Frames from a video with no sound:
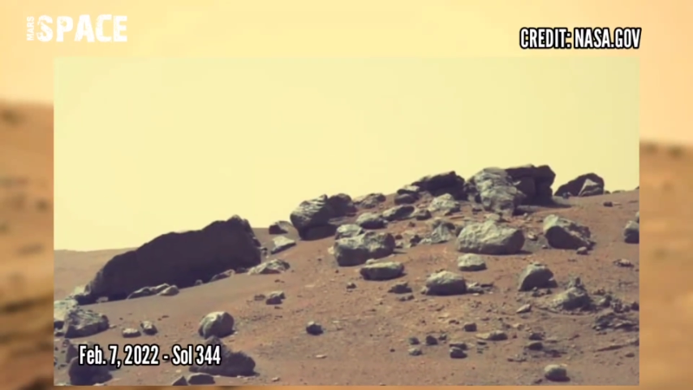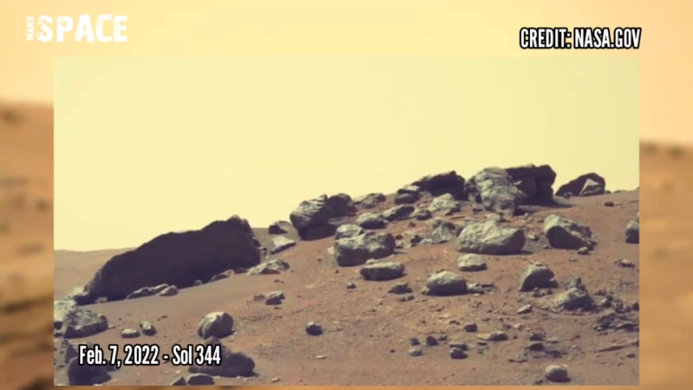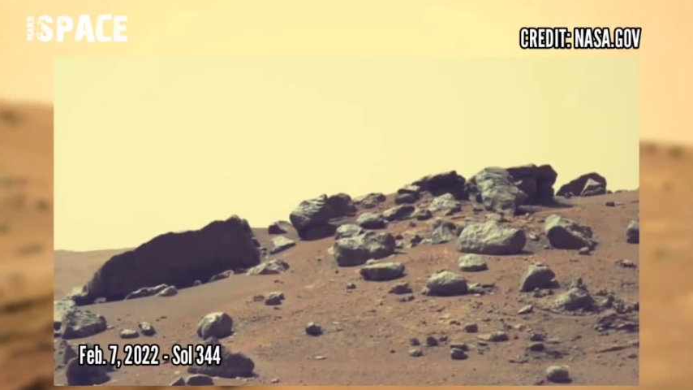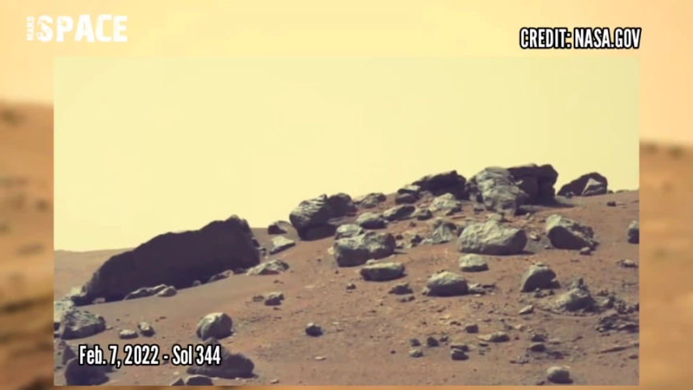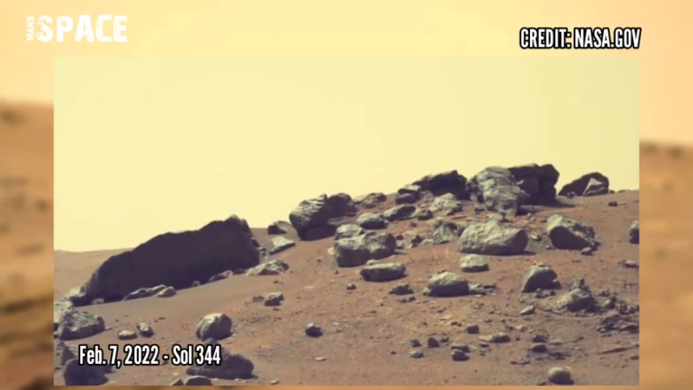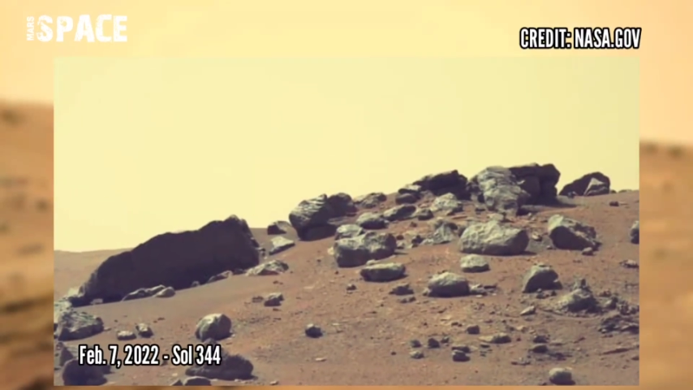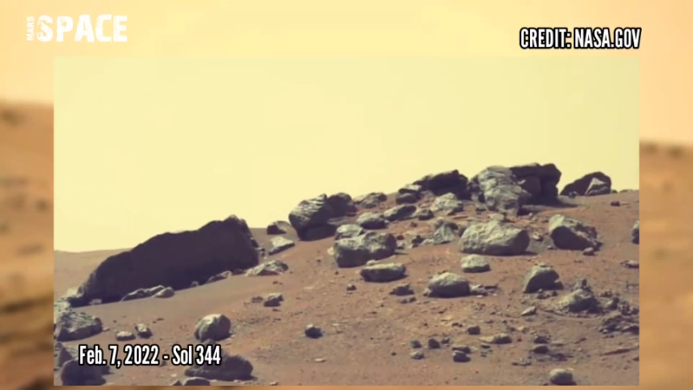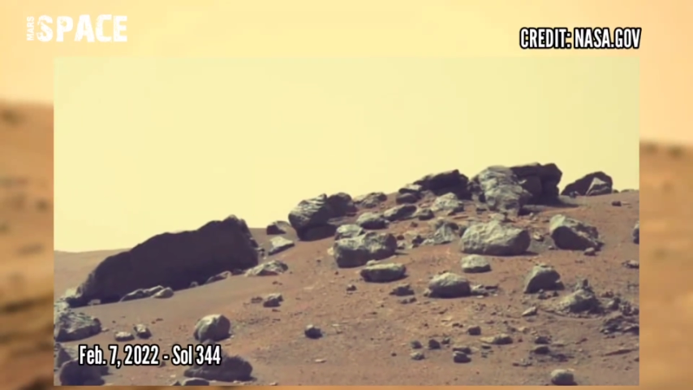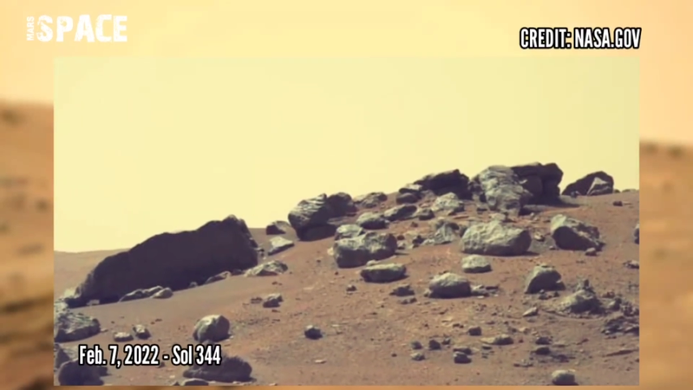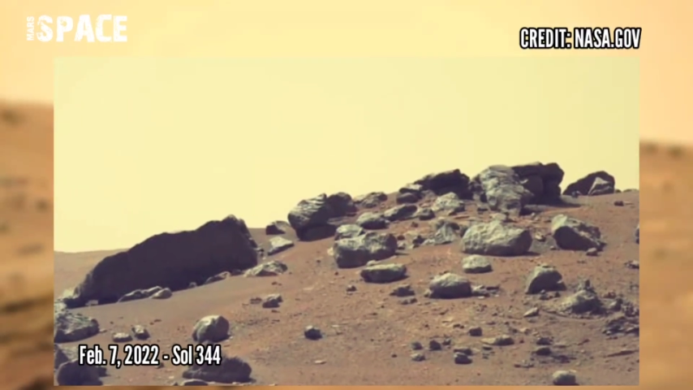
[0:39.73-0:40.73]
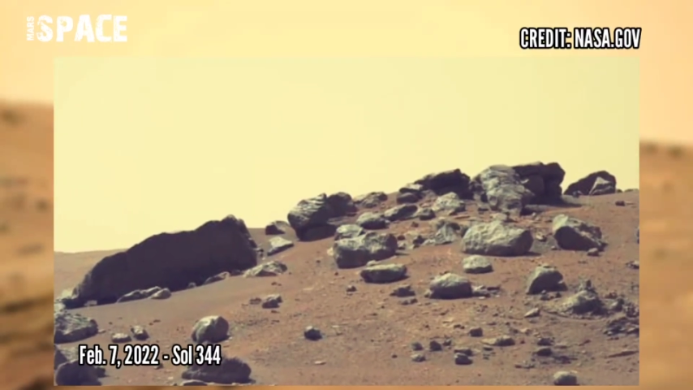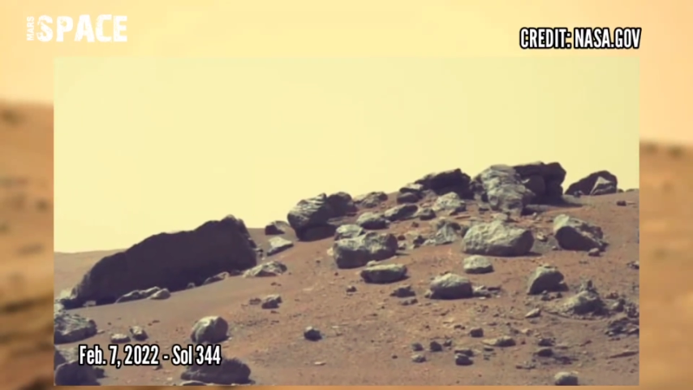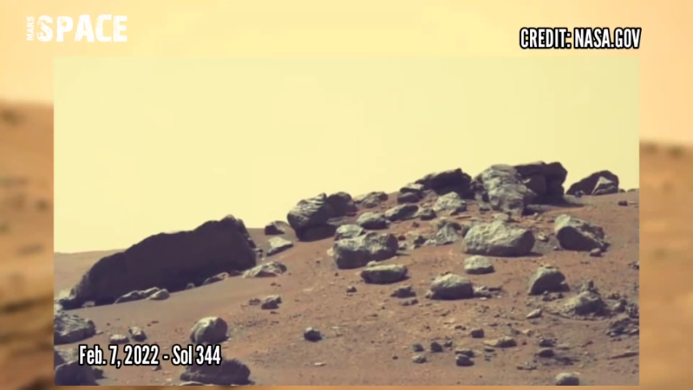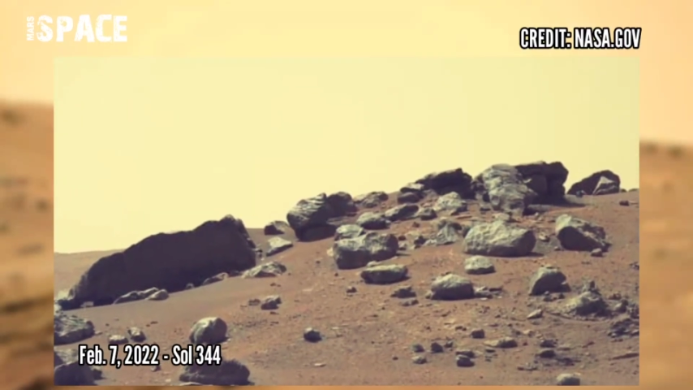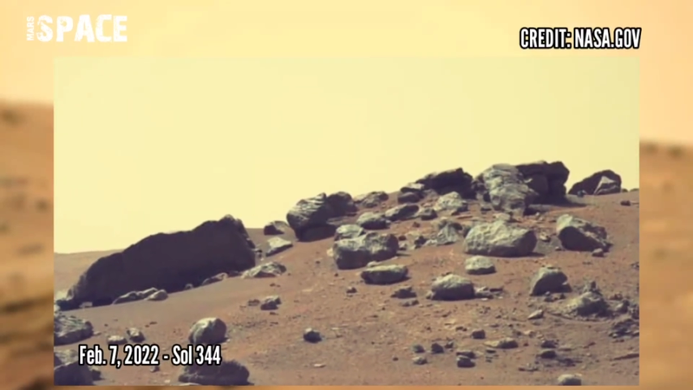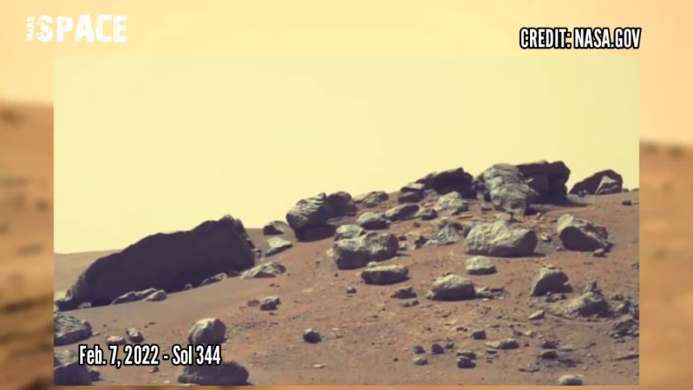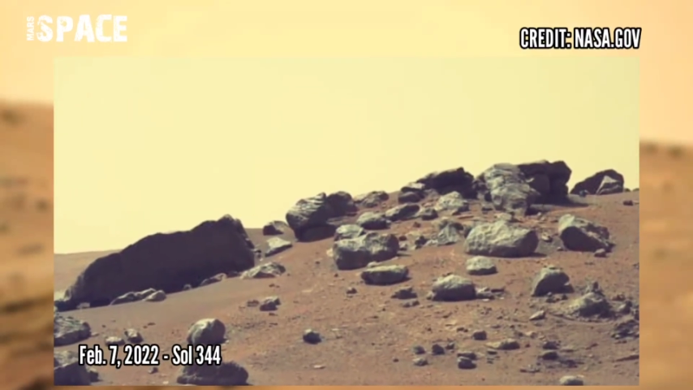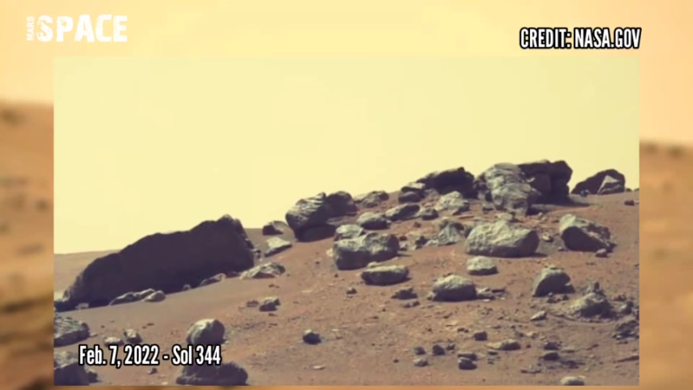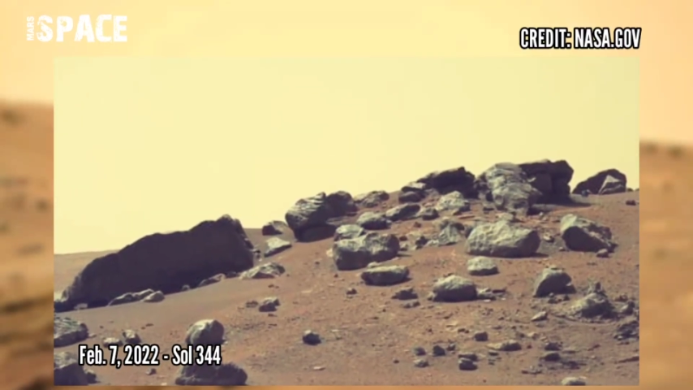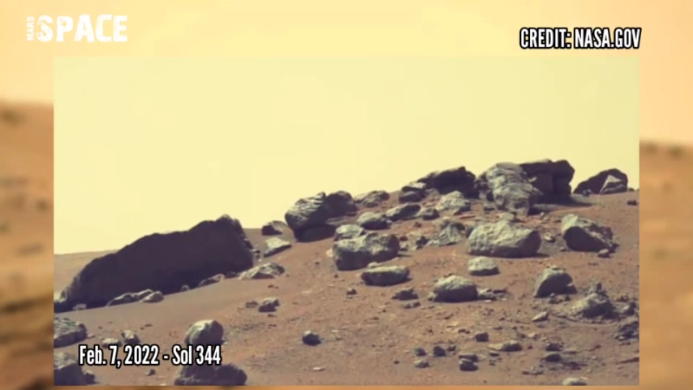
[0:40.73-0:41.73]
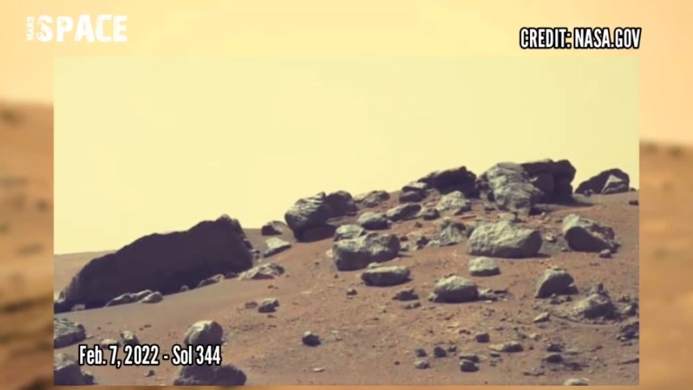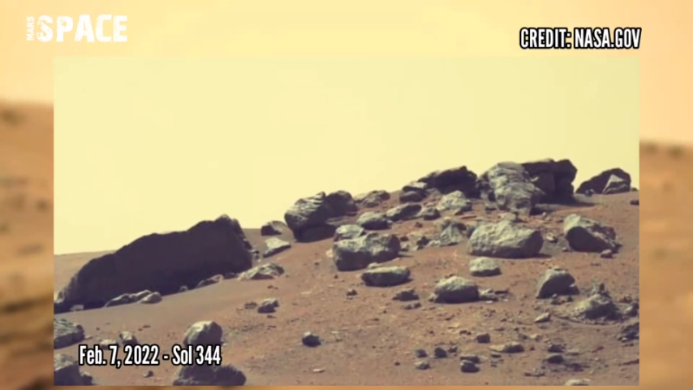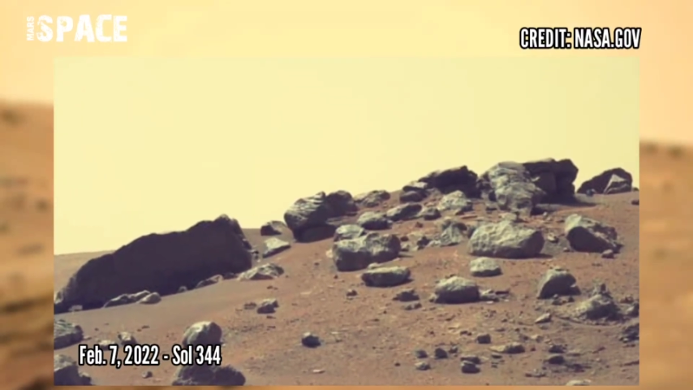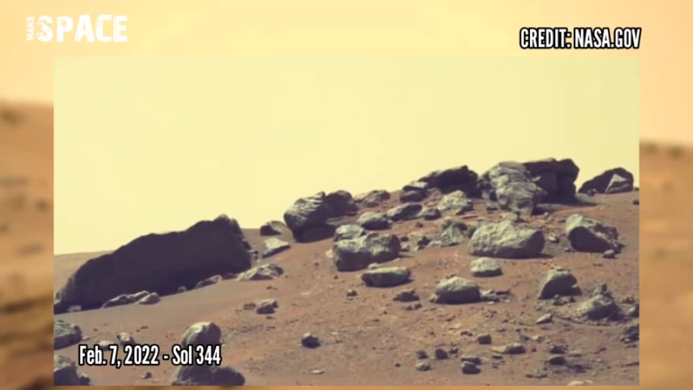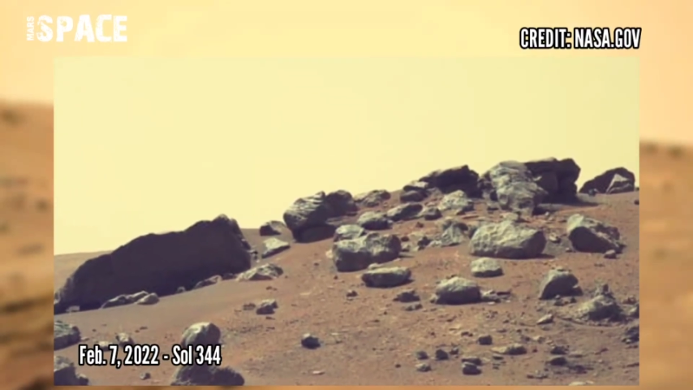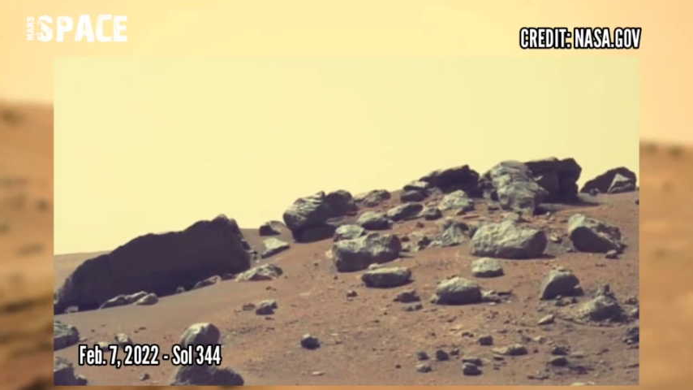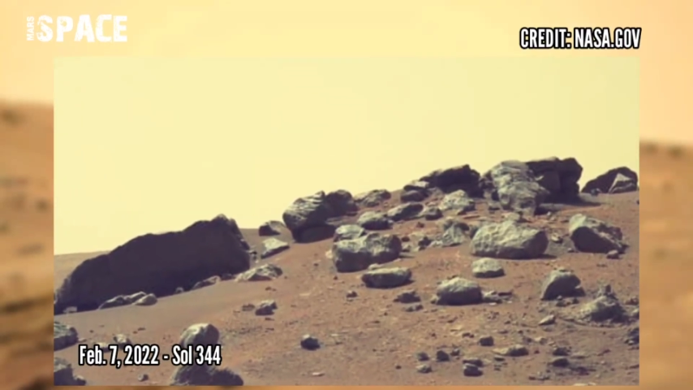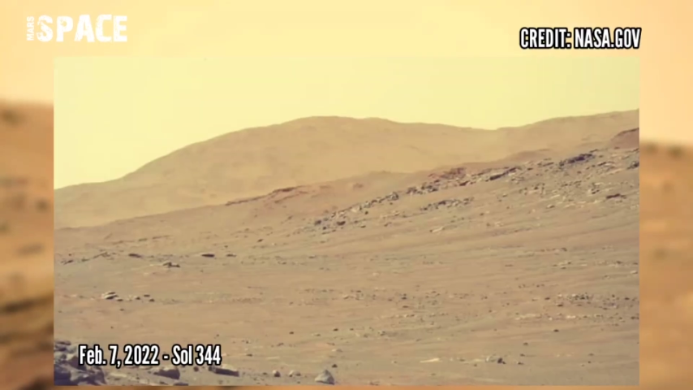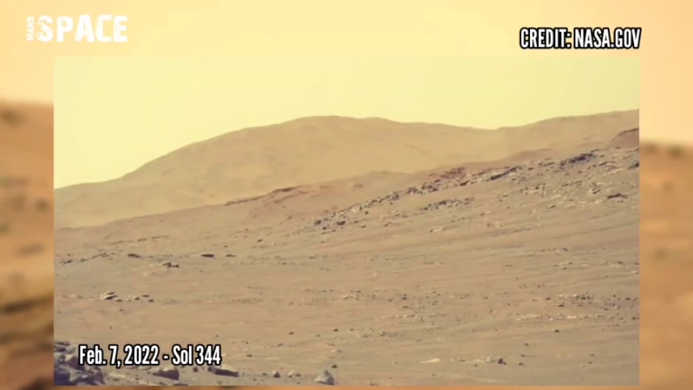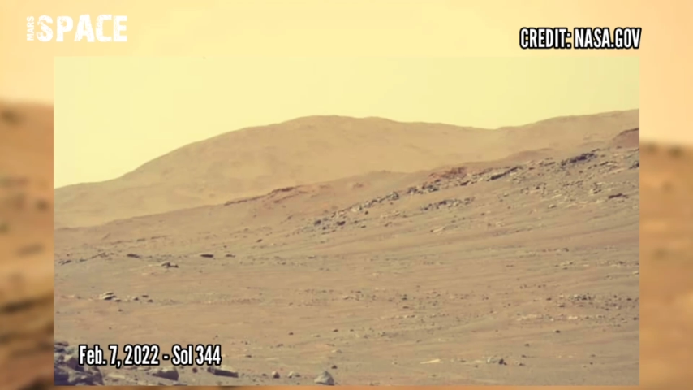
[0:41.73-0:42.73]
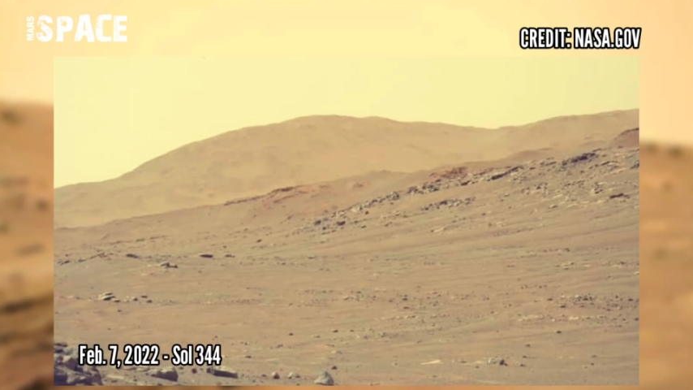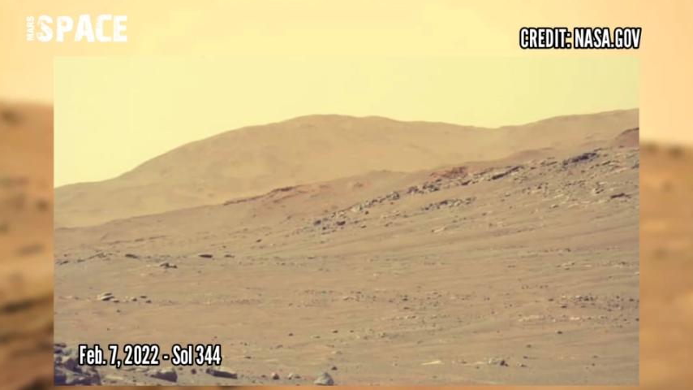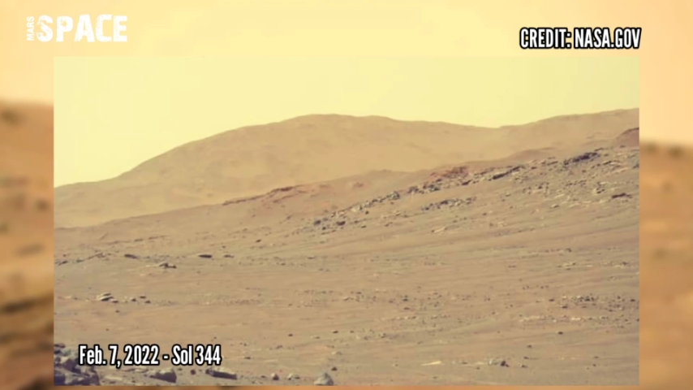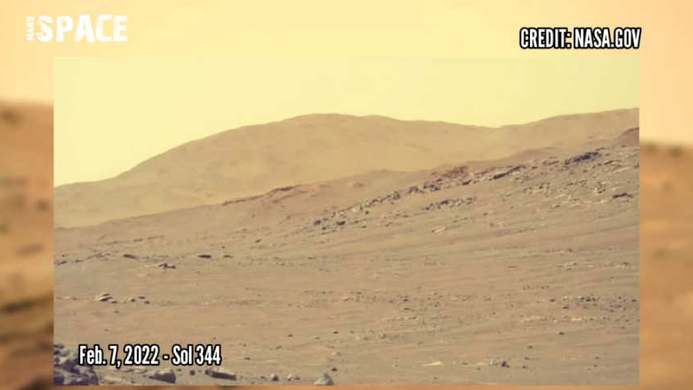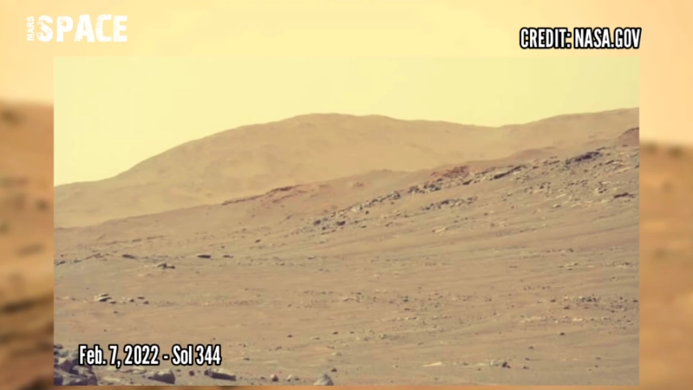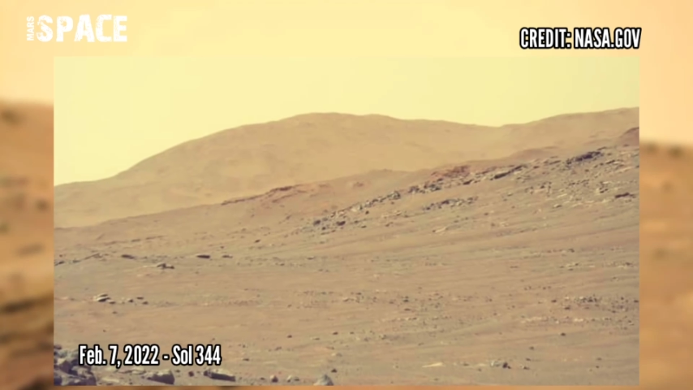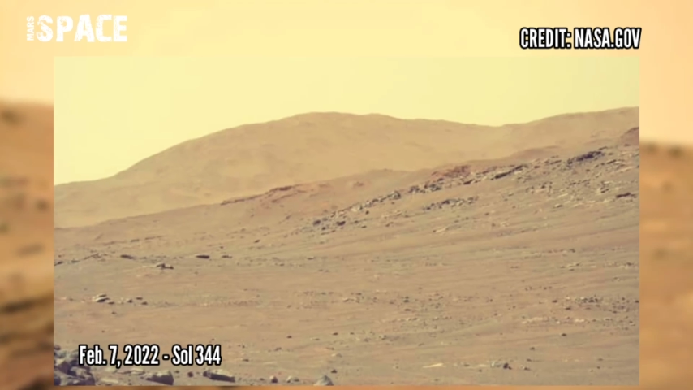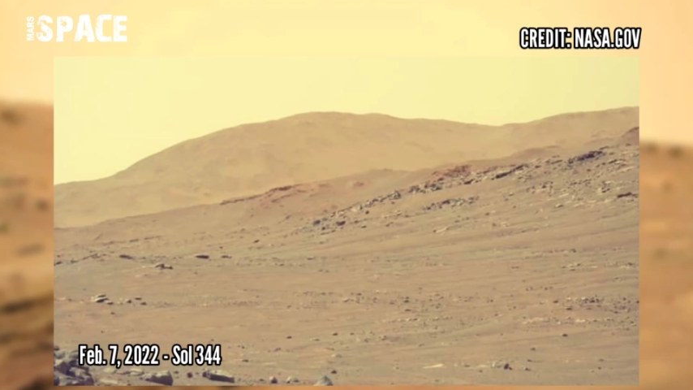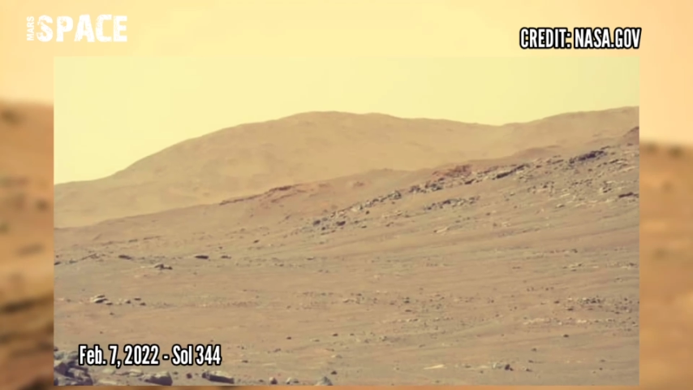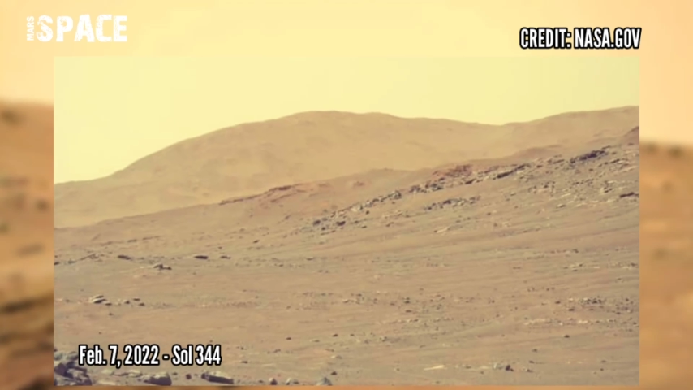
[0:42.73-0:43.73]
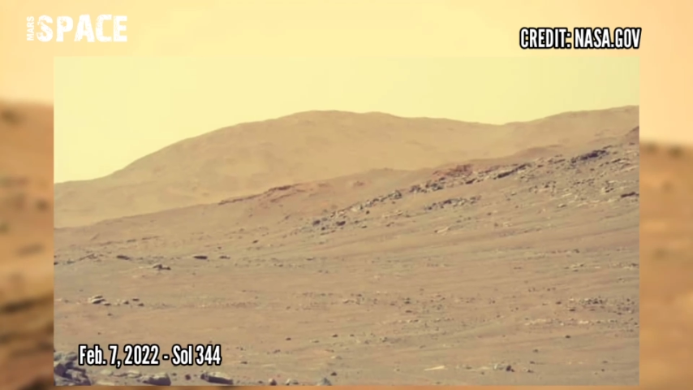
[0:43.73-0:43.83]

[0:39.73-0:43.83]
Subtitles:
No face is visible, so there are no lips to read.